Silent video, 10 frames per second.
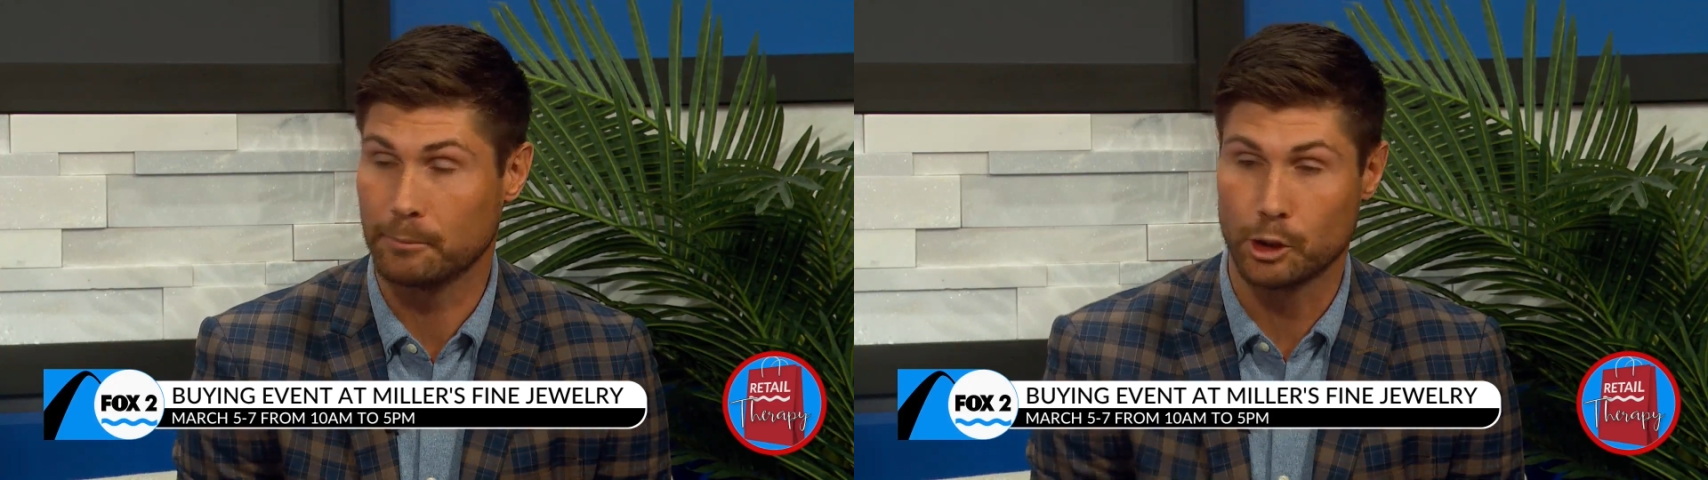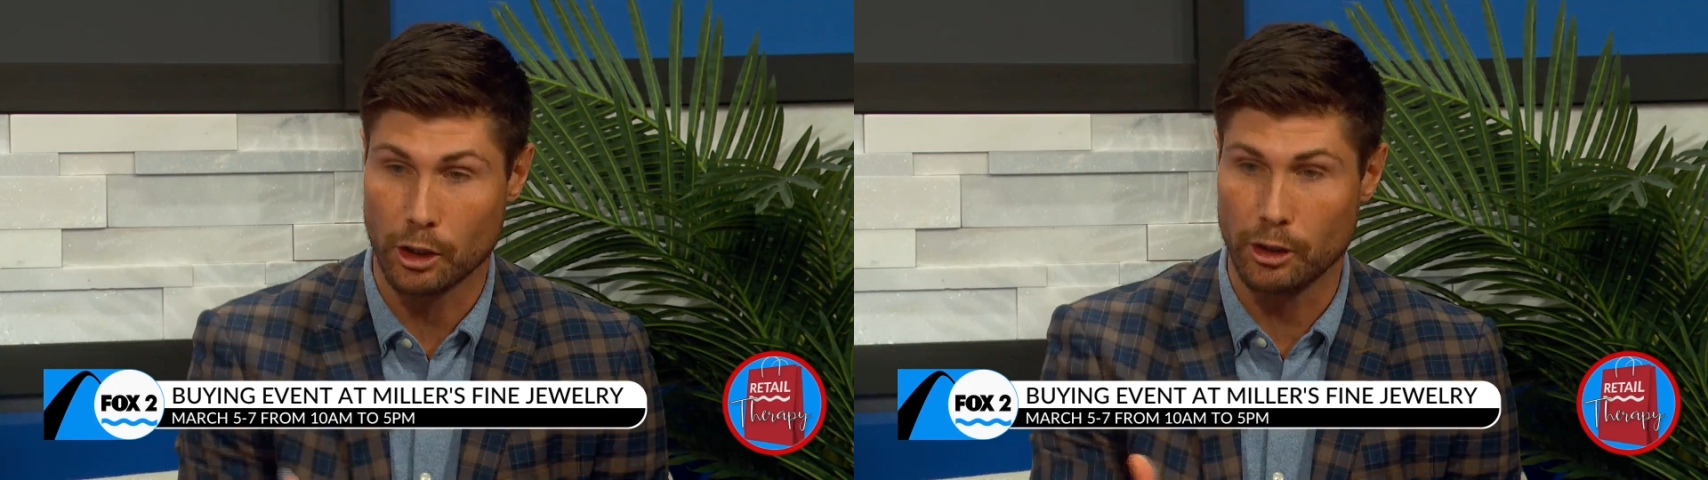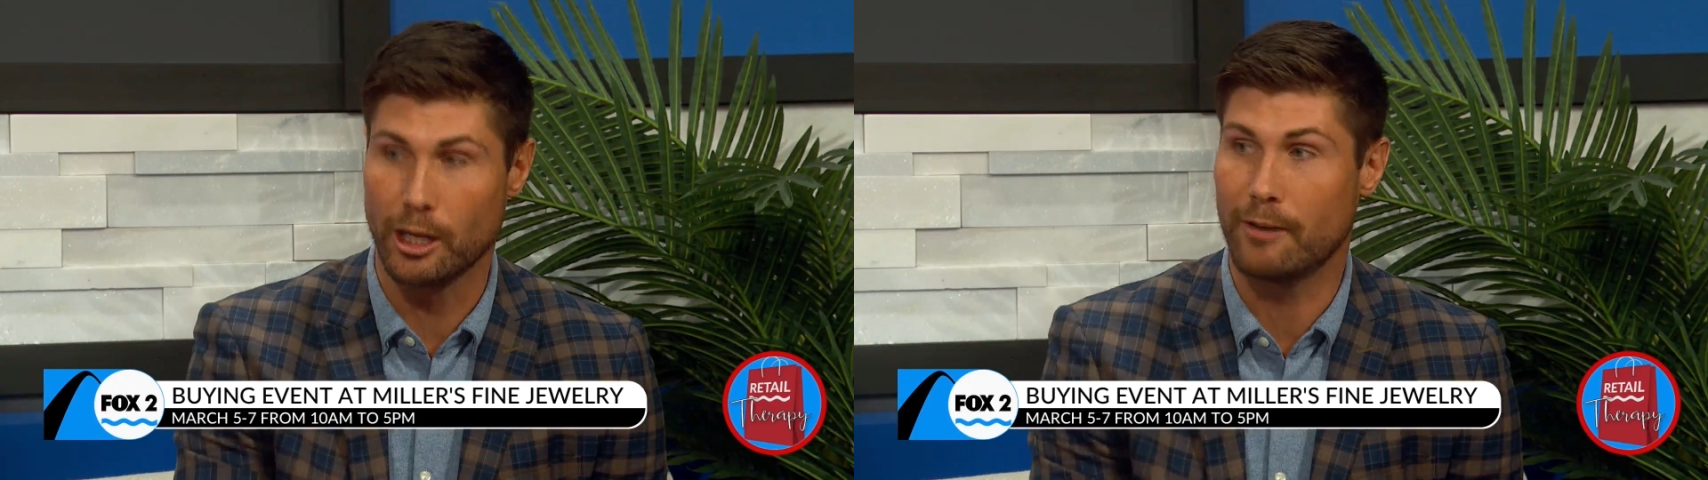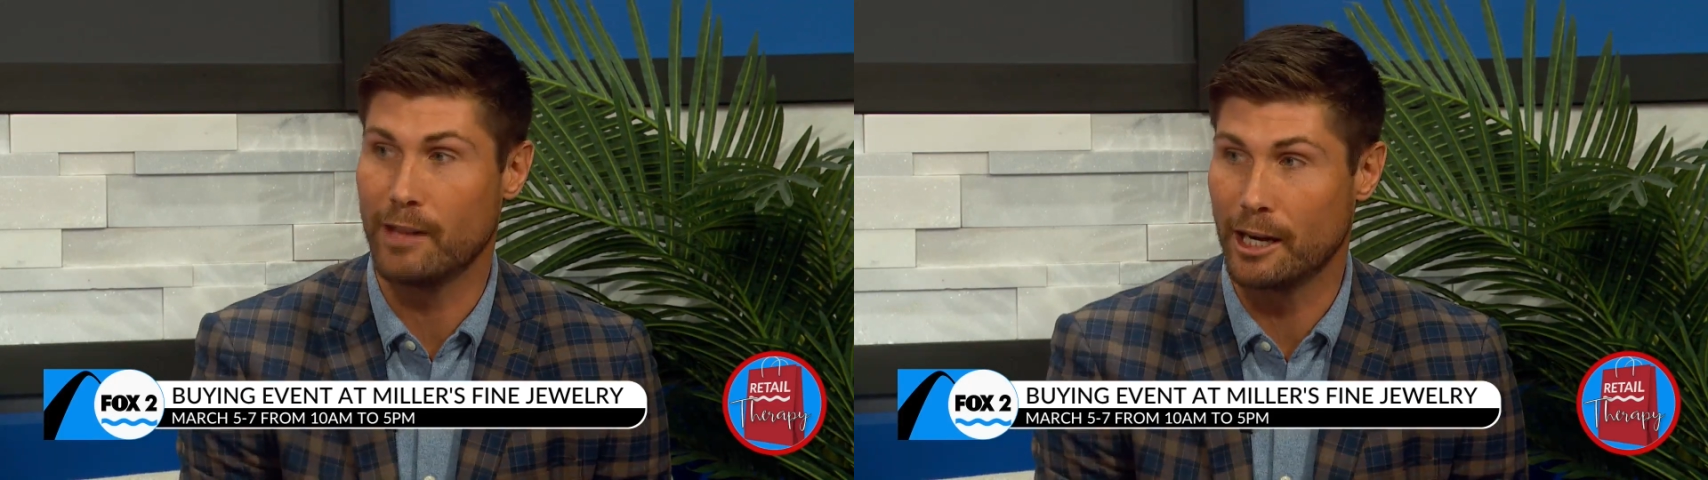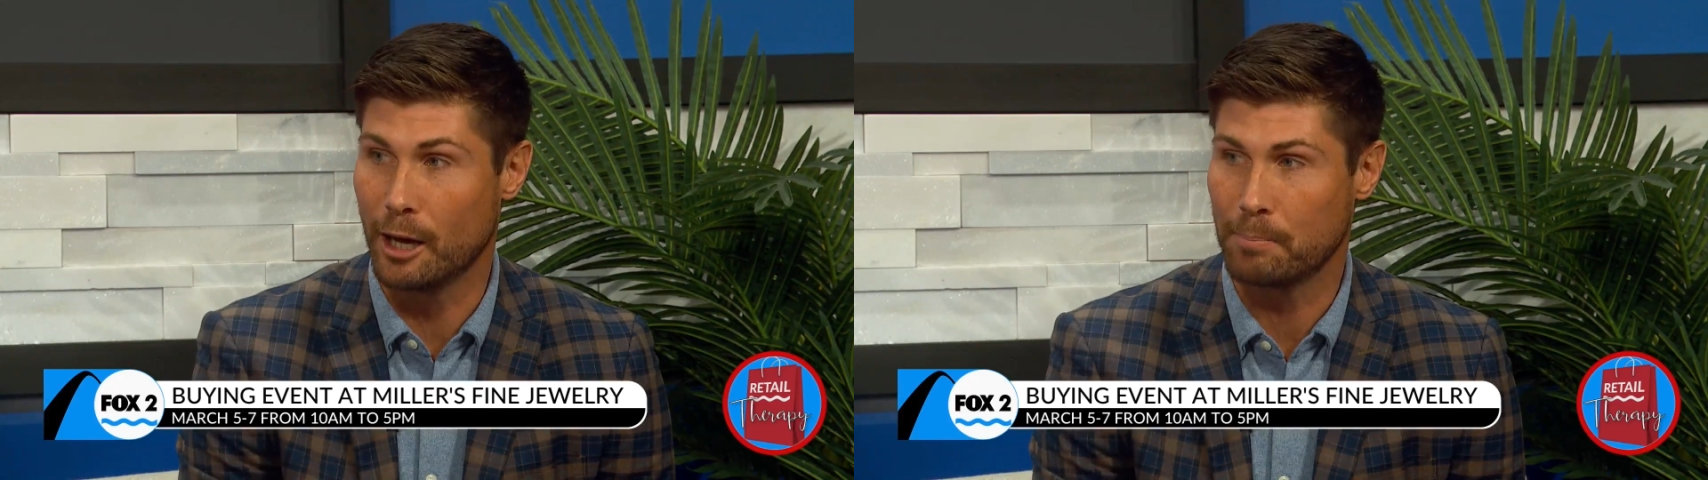and I'm sure you'll
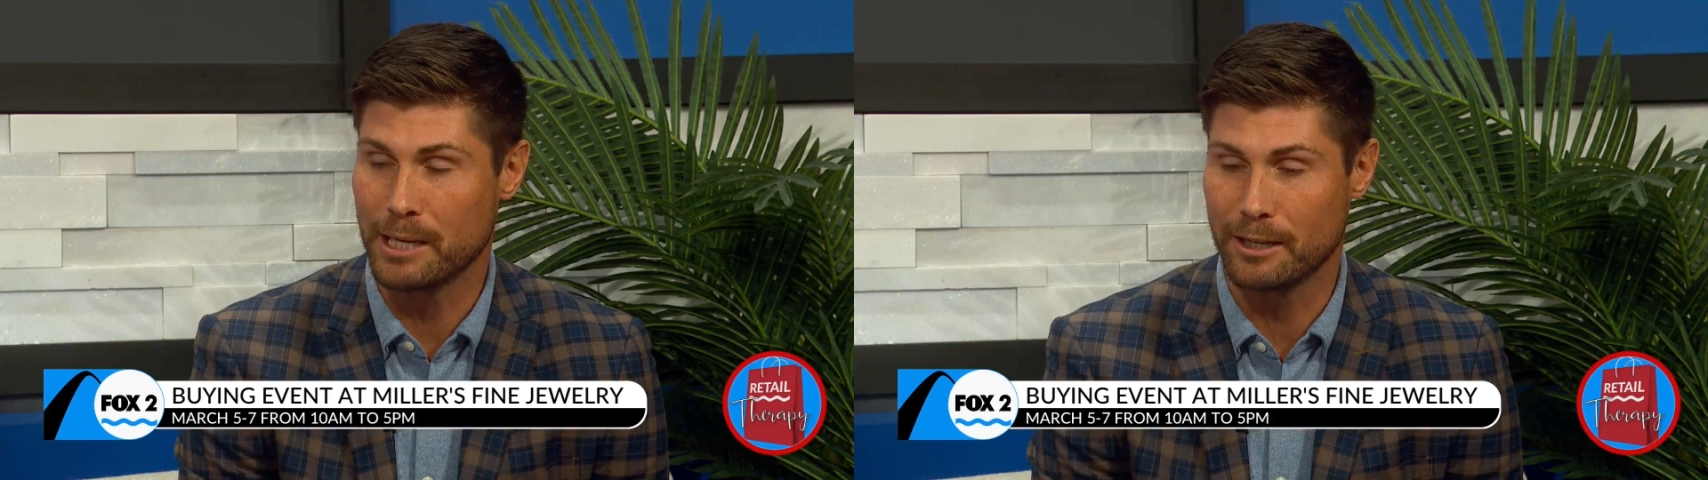have that up